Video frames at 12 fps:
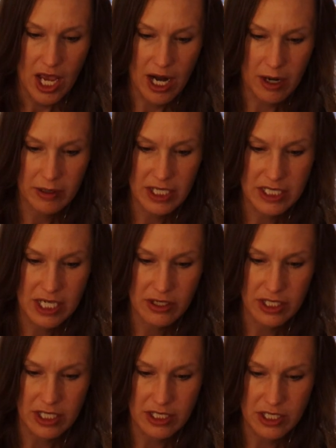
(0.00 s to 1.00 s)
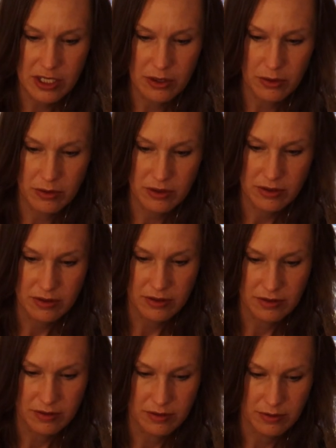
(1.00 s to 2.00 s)
gonna tell you too,
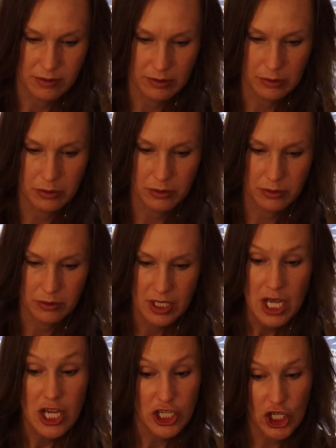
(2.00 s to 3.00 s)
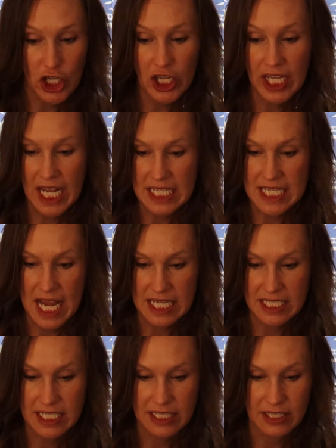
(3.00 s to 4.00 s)
you're gonna get
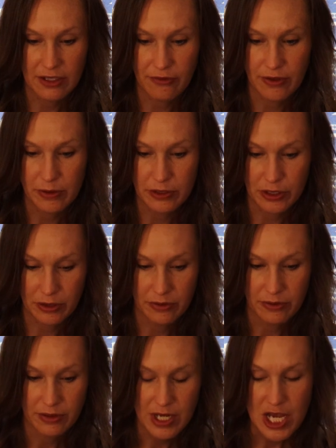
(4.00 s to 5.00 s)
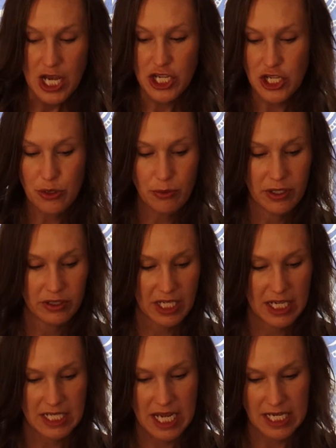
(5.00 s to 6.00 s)
tested in the future. You will
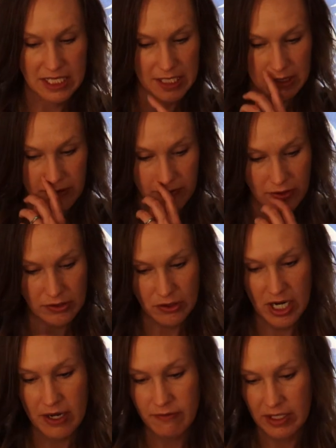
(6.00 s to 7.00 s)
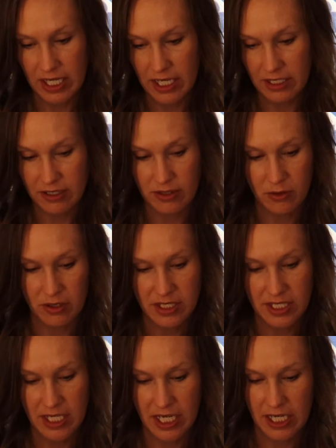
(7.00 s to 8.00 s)
get tested in the future. I have the King of
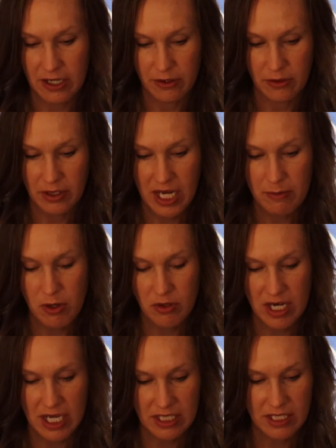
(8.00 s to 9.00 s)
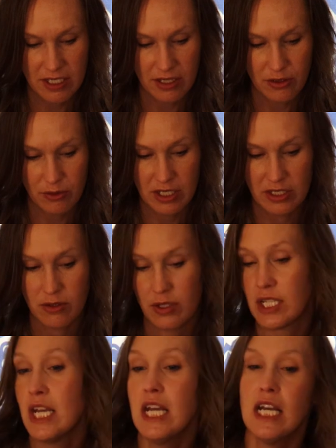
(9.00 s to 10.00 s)
Swords sitting here who came out next to the Three of
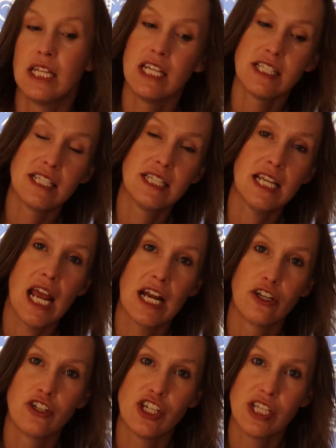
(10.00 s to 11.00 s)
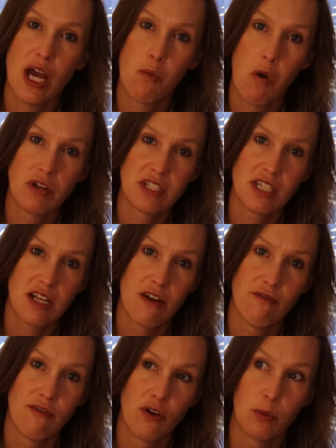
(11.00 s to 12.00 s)
Swords. This is the energy that wants to
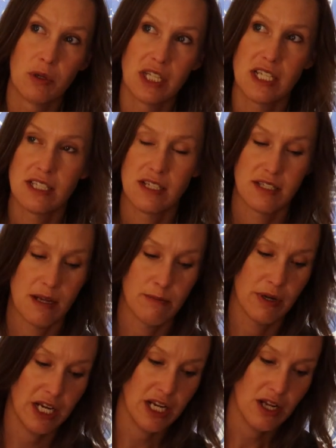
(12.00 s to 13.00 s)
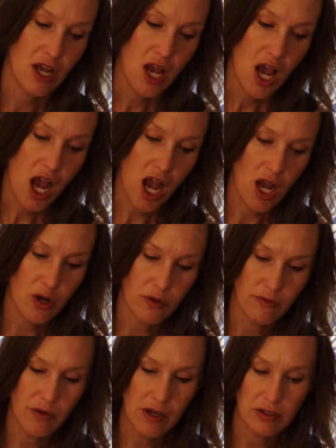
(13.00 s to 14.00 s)
come forward. This is somebody
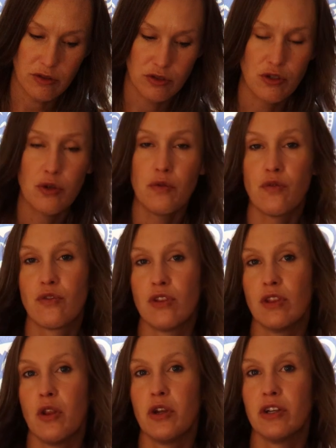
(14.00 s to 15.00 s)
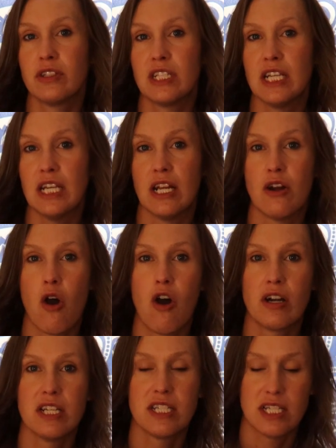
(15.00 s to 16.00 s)
who values truth and loyalty and
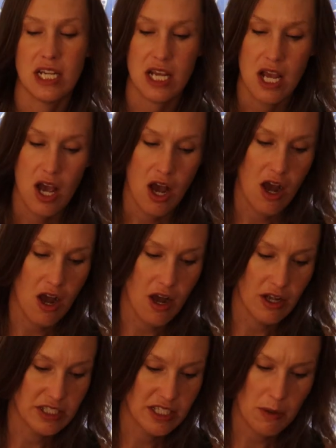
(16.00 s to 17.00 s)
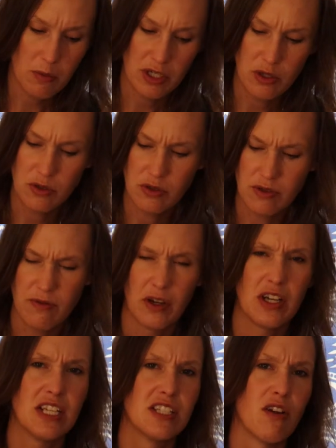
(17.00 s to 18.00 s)
honesty. Someone who's
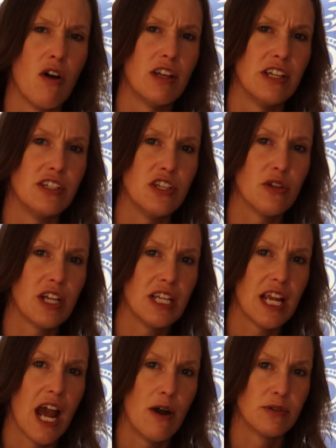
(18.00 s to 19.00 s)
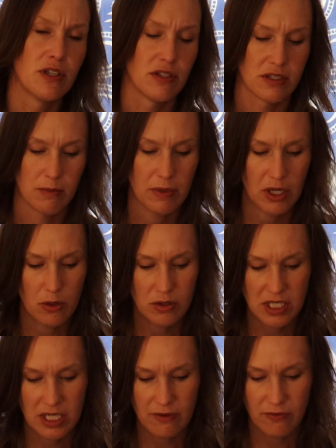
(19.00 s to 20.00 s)
very solid and you can count on. Somebody
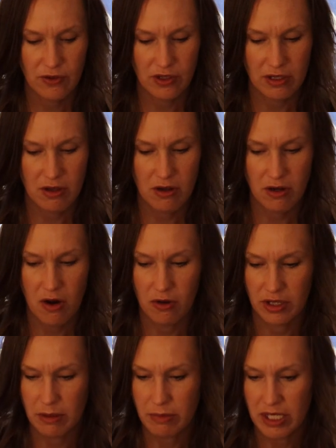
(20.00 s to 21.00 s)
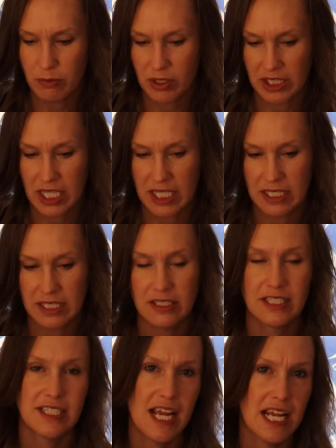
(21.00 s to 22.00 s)
who's in it for the long haul. They mean what they
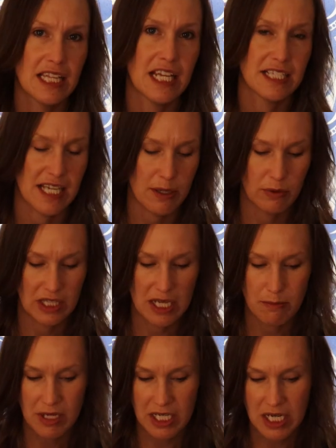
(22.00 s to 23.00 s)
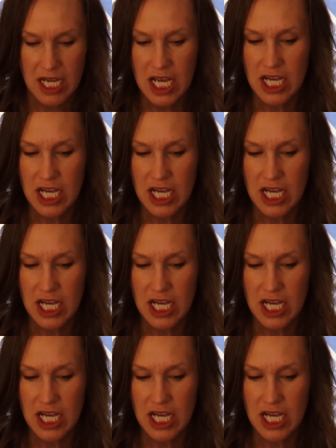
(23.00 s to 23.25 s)
say what they mean.